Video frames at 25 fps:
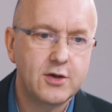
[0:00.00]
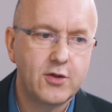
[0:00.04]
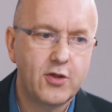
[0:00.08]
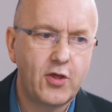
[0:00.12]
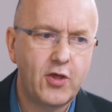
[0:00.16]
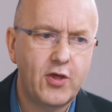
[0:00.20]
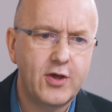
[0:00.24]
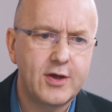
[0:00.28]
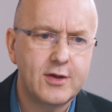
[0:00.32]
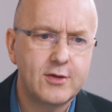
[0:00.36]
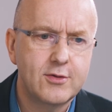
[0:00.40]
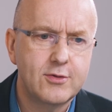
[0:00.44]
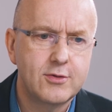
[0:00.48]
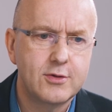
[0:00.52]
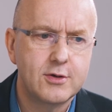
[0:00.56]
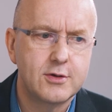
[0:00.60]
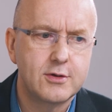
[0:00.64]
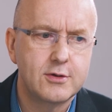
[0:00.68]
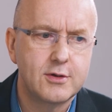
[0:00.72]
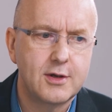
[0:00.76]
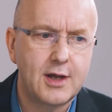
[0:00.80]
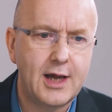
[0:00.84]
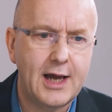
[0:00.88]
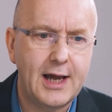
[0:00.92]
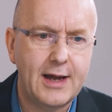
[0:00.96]
other thing that
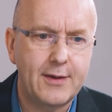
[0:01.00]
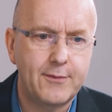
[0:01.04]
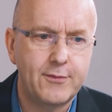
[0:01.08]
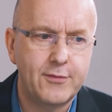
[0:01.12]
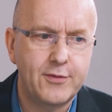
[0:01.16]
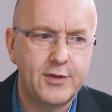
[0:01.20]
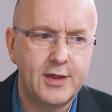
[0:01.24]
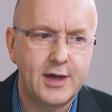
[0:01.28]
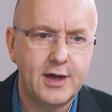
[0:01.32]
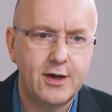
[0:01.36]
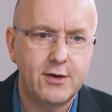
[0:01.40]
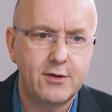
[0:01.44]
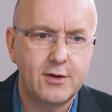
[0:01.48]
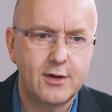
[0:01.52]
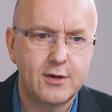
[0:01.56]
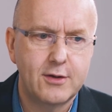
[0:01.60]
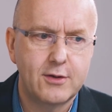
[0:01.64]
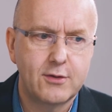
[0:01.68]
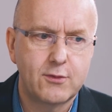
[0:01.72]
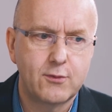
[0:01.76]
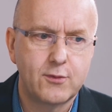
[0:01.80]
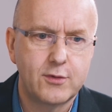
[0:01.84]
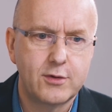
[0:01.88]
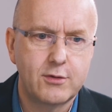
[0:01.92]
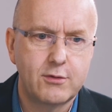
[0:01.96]
happened there
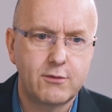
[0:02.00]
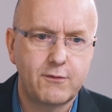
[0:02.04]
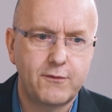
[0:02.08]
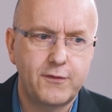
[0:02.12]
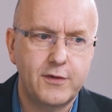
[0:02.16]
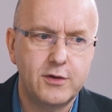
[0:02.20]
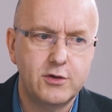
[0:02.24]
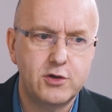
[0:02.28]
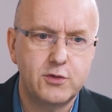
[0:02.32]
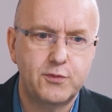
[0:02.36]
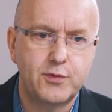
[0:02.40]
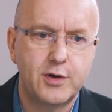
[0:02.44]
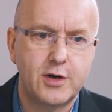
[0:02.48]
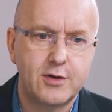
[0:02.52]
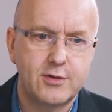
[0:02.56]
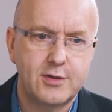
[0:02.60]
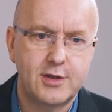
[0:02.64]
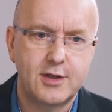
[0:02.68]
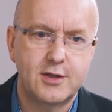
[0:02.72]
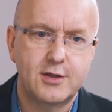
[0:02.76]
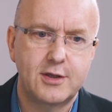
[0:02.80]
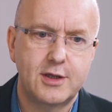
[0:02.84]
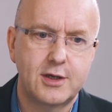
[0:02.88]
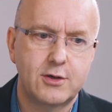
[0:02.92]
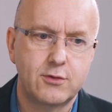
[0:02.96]
was Future
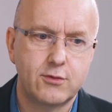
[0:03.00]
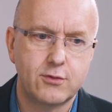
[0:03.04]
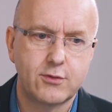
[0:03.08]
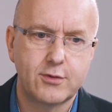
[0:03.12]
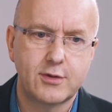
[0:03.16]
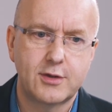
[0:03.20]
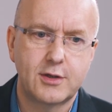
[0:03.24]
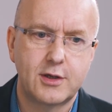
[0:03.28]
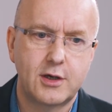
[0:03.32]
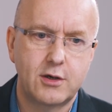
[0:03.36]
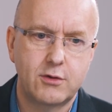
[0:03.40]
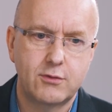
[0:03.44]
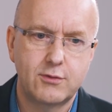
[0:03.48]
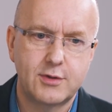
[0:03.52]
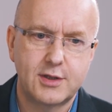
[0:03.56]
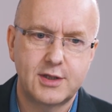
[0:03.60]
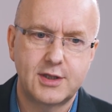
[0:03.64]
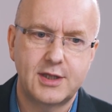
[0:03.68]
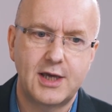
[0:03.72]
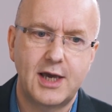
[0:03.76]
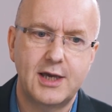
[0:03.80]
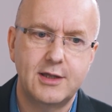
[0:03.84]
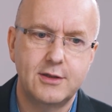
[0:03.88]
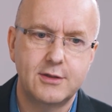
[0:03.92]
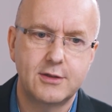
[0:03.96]
Processing also
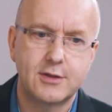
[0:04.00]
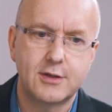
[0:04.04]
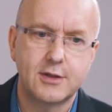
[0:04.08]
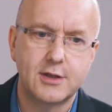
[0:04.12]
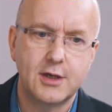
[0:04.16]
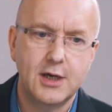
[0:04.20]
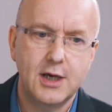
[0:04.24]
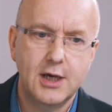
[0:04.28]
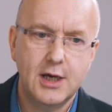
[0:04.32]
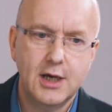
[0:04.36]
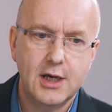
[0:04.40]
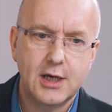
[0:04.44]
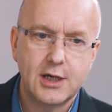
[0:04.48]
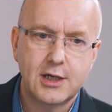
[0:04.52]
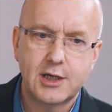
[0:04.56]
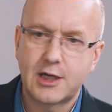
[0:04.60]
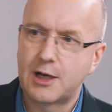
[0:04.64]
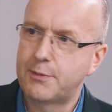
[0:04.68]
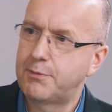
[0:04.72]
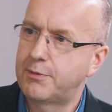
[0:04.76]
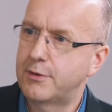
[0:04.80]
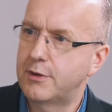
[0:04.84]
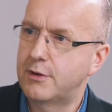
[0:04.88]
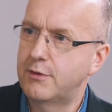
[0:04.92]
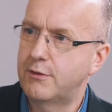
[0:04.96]
sent a
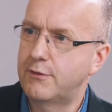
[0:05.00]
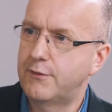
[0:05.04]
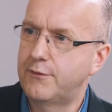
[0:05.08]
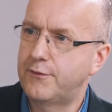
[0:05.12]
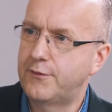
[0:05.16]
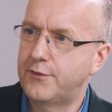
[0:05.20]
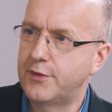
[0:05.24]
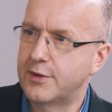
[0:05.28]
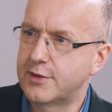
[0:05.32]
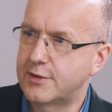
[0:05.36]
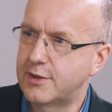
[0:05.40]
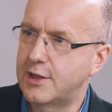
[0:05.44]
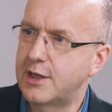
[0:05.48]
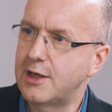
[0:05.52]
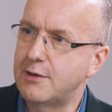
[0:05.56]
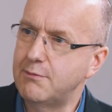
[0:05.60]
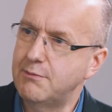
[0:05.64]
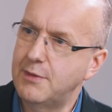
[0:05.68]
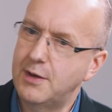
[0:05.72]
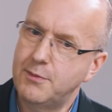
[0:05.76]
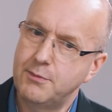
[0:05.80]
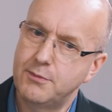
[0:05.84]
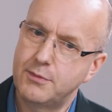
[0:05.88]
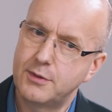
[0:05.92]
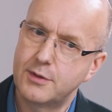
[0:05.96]
couple of the team
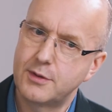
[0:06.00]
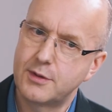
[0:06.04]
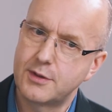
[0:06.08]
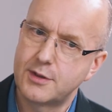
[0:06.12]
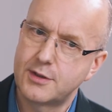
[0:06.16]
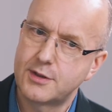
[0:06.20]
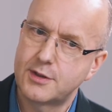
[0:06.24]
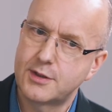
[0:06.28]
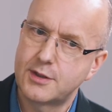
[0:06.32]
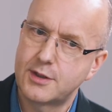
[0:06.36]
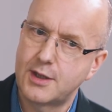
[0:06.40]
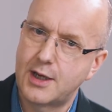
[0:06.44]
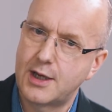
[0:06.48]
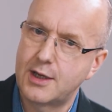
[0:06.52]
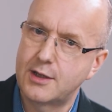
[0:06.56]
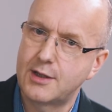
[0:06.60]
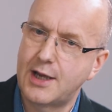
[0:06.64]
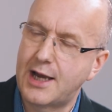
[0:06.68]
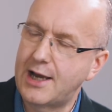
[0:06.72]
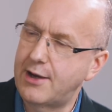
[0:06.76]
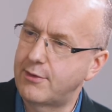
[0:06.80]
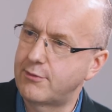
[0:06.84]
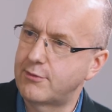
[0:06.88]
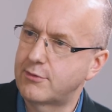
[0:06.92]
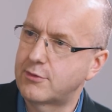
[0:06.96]
members
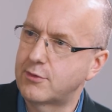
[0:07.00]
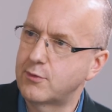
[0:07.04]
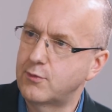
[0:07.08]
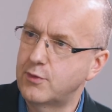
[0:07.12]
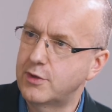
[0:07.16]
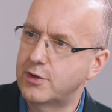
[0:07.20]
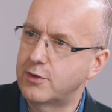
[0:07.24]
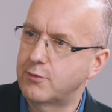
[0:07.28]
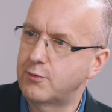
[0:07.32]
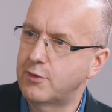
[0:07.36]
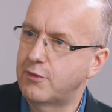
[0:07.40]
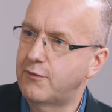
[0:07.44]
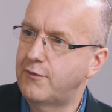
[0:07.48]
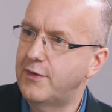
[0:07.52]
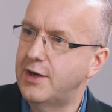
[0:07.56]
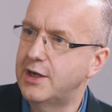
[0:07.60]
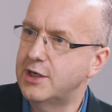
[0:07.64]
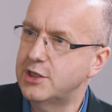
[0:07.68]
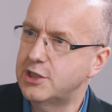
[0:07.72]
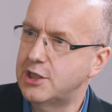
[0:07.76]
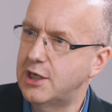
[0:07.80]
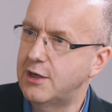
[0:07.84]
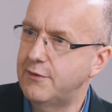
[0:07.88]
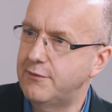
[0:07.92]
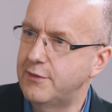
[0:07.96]
out to work with
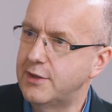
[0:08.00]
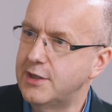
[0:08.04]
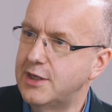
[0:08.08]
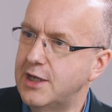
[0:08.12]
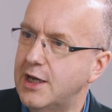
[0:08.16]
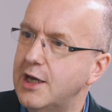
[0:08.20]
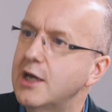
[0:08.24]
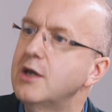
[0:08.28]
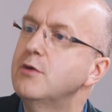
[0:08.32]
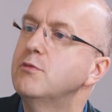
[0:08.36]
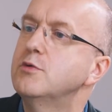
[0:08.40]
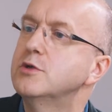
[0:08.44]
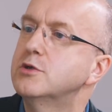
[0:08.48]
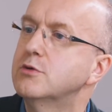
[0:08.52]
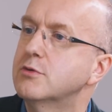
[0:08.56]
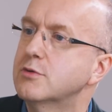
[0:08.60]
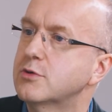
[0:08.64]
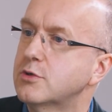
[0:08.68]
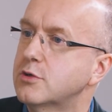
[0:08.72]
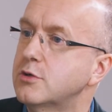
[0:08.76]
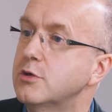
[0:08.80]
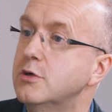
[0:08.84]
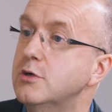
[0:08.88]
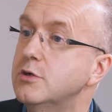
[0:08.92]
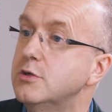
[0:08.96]
Fareshare for the day, which was
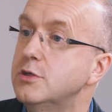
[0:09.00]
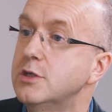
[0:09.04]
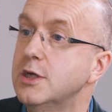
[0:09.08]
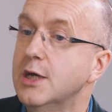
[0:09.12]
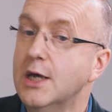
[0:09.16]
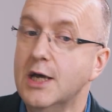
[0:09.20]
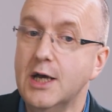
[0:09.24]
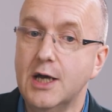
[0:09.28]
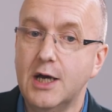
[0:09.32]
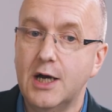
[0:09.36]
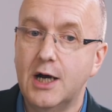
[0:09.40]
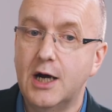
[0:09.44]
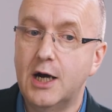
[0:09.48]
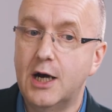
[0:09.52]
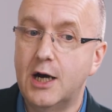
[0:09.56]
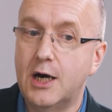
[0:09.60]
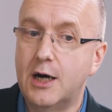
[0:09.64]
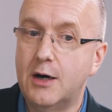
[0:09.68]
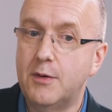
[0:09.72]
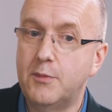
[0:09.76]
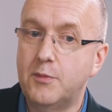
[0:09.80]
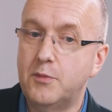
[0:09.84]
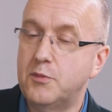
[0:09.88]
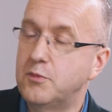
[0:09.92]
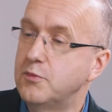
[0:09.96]
good.
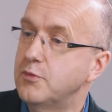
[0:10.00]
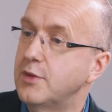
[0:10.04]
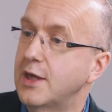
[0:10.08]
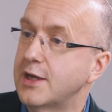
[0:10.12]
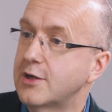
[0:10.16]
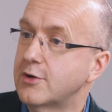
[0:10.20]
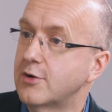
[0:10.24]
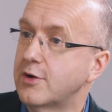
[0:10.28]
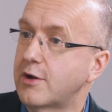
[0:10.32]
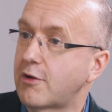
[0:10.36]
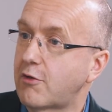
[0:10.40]
They got